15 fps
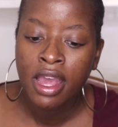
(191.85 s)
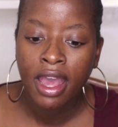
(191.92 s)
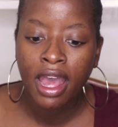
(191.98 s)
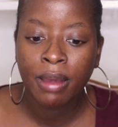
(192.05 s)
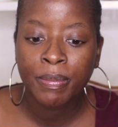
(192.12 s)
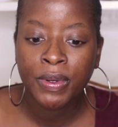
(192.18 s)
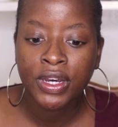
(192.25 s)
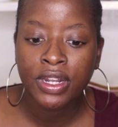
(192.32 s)

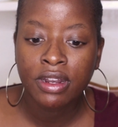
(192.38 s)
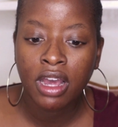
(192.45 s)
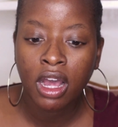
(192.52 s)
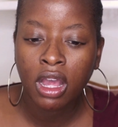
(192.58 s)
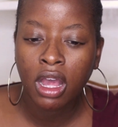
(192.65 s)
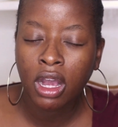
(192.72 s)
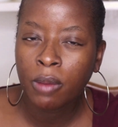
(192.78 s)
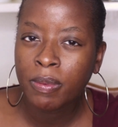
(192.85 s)
but
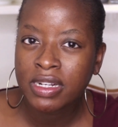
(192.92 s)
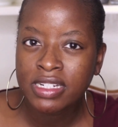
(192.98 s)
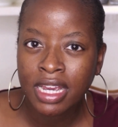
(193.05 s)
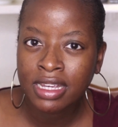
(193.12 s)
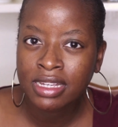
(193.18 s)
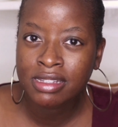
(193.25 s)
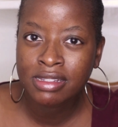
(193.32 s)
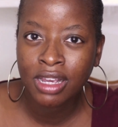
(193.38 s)
a couple of
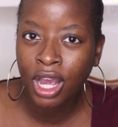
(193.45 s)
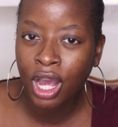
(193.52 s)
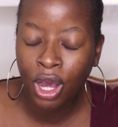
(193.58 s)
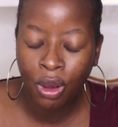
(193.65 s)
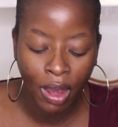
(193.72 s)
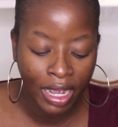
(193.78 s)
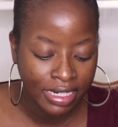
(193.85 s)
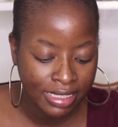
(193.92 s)
days
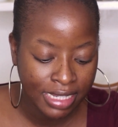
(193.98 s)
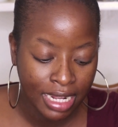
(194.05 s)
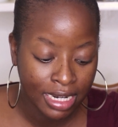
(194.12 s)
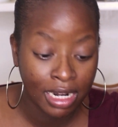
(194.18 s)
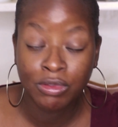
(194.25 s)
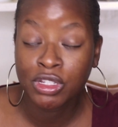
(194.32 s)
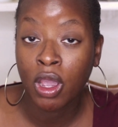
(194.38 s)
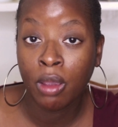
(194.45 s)
ago I
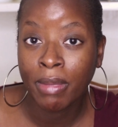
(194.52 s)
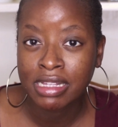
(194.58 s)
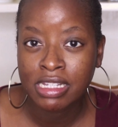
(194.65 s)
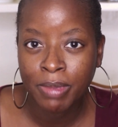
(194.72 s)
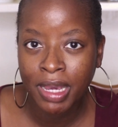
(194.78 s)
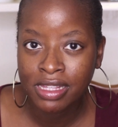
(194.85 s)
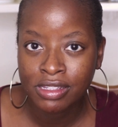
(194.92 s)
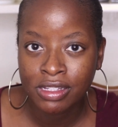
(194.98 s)
decided I was going back to
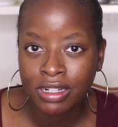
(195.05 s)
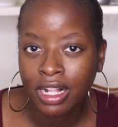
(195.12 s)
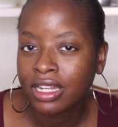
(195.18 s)
pencil.